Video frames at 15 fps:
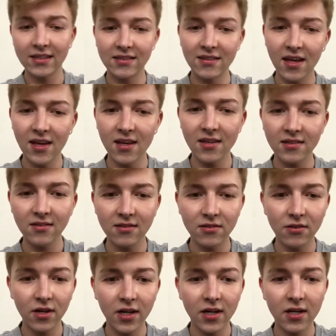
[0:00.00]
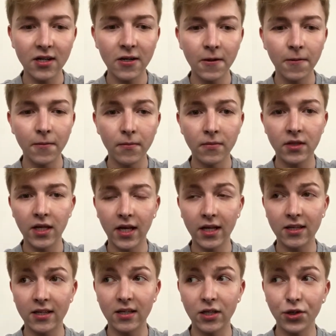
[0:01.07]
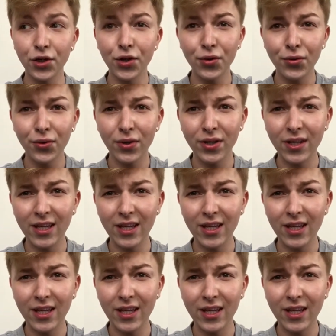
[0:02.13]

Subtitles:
says to her, like, you know,